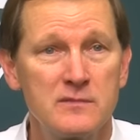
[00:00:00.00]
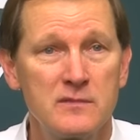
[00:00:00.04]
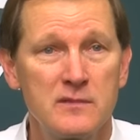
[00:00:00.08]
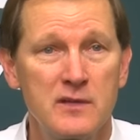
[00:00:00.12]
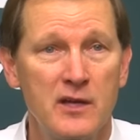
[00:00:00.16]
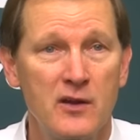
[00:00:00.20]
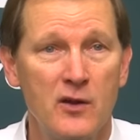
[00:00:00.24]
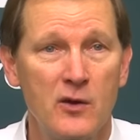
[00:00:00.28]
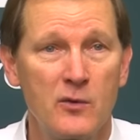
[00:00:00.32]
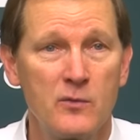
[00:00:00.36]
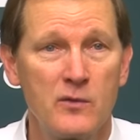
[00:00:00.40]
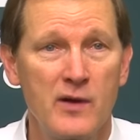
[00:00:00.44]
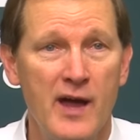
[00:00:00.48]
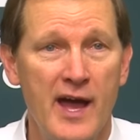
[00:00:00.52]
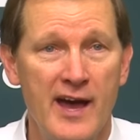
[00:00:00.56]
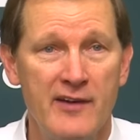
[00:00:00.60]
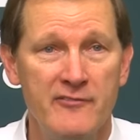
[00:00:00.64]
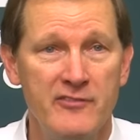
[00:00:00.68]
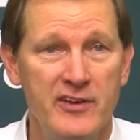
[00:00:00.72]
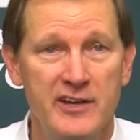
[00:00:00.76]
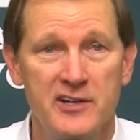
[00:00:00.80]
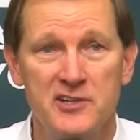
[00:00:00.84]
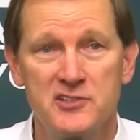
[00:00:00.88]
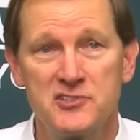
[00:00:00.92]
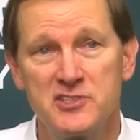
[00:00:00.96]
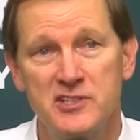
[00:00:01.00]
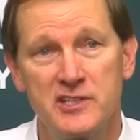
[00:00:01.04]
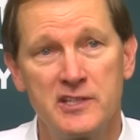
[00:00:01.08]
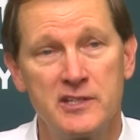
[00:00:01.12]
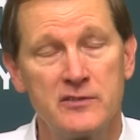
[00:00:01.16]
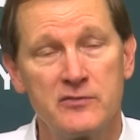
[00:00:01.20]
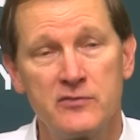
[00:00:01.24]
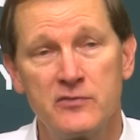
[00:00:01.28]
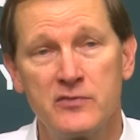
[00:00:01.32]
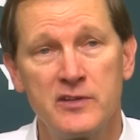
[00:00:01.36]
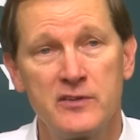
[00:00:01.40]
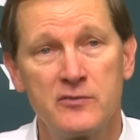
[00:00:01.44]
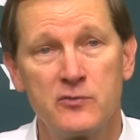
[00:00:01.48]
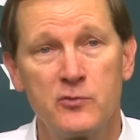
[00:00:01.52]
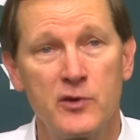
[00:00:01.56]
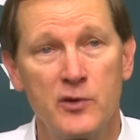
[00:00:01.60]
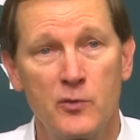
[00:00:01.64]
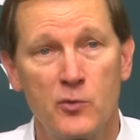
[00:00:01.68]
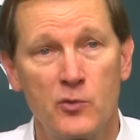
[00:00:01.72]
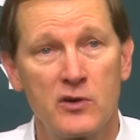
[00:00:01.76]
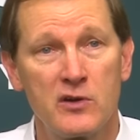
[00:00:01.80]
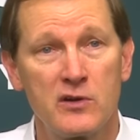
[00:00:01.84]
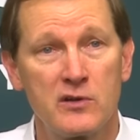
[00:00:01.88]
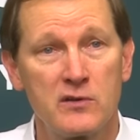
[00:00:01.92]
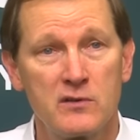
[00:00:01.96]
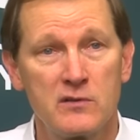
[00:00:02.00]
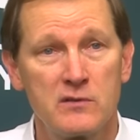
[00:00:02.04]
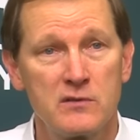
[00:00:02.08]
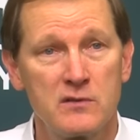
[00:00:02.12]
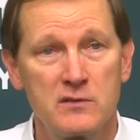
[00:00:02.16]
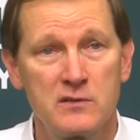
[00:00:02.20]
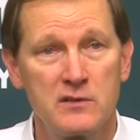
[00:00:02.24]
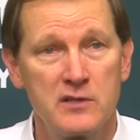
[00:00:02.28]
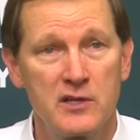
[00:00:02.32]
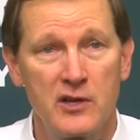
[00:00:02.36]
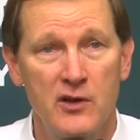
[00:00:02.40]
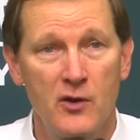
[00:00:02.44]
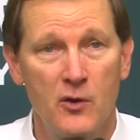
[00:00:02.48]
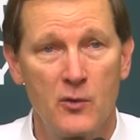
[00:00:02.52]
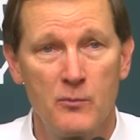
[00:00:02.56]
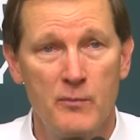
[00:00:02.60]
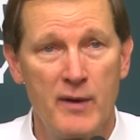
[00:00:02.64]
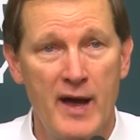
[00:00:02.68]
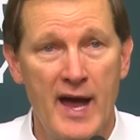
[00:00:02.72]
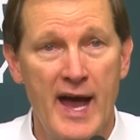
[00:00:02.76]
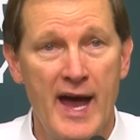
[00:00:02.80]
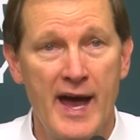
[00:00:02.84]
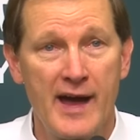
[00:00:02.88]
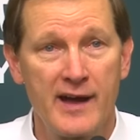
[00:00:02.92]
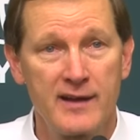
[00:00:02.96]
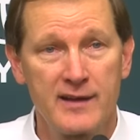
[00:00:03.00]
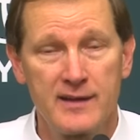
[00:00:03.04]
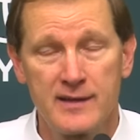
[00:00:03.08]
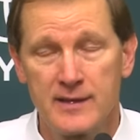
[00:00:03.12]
you know, have energy if if we weren't you know back.